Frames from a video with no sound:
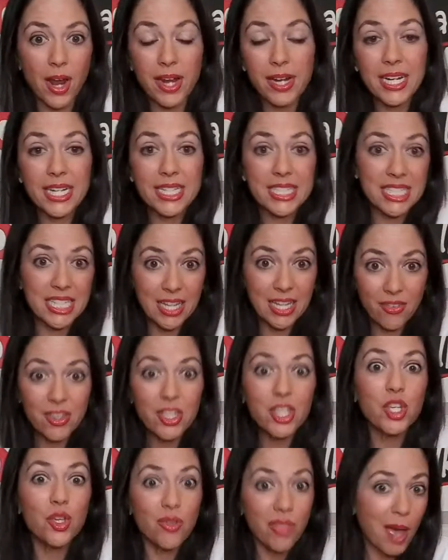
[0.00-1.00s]
right? It's
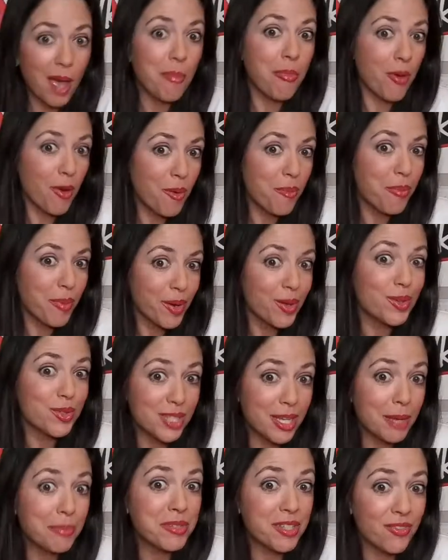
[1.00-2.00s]
giving you that
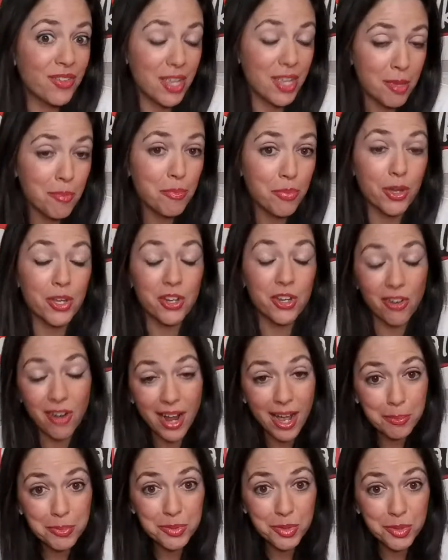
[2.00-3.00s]
proprioceptive input.
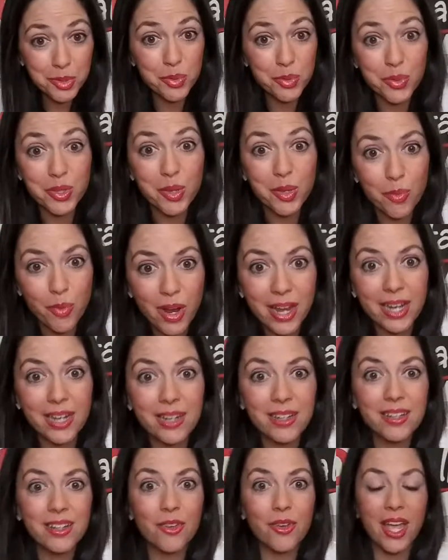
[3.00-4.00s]
You're absolutely right.
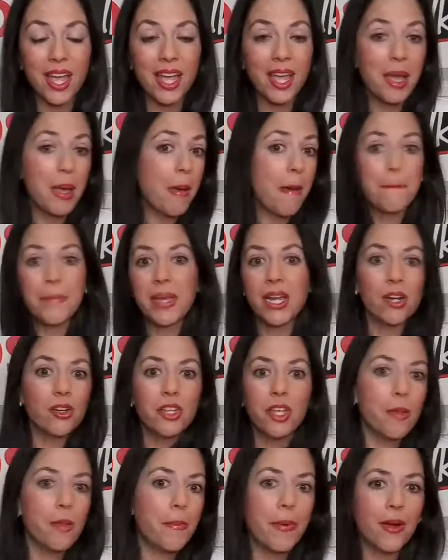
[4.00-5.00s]
Okay.
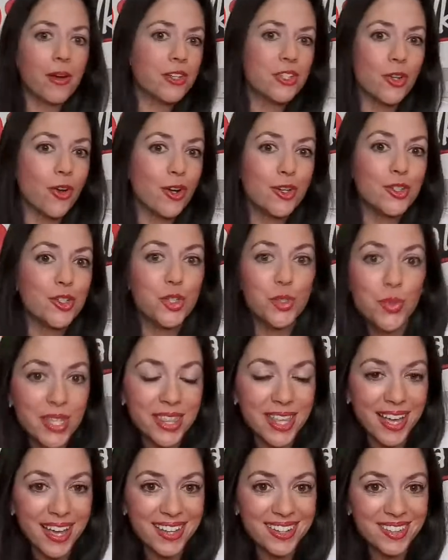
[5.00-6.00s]
Parallel bars aren't
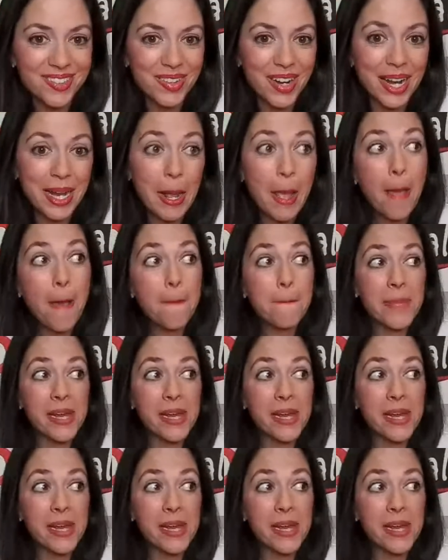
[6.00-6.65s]
doing that, right?